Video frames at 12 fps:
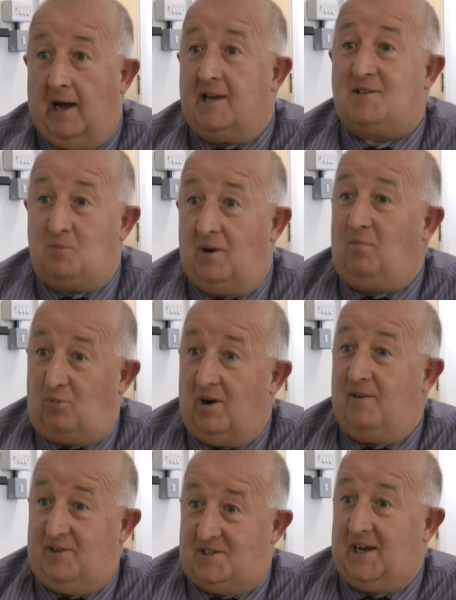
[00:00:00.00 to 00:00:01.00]
as will
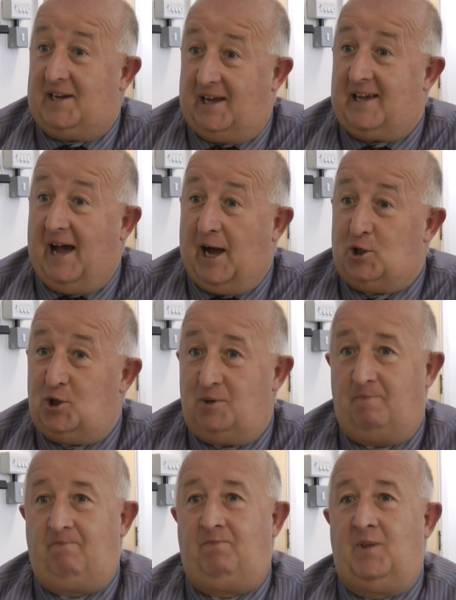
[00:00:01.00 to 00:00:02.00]
private sector
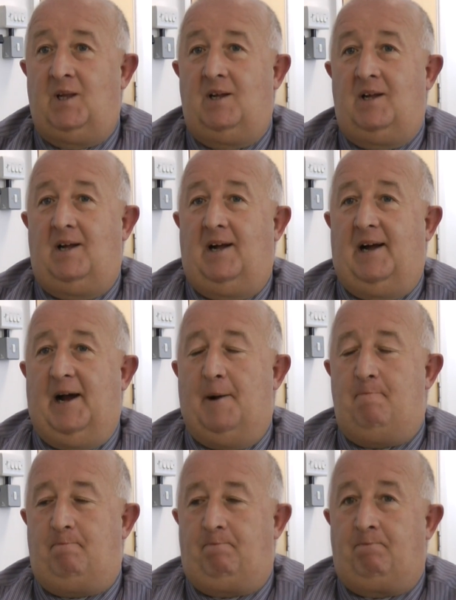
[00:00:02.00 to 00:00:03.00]
cash.
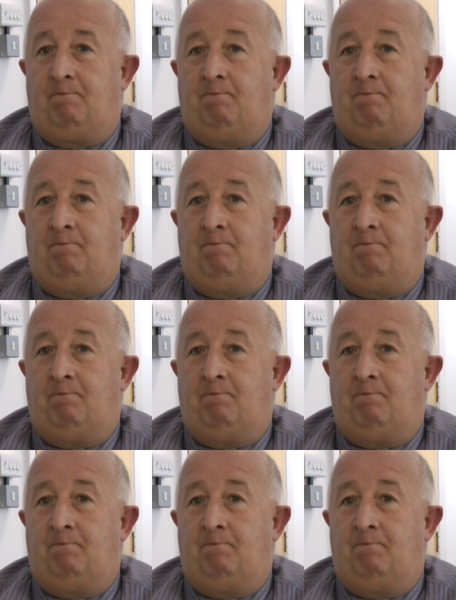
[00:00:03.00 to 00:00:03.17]
The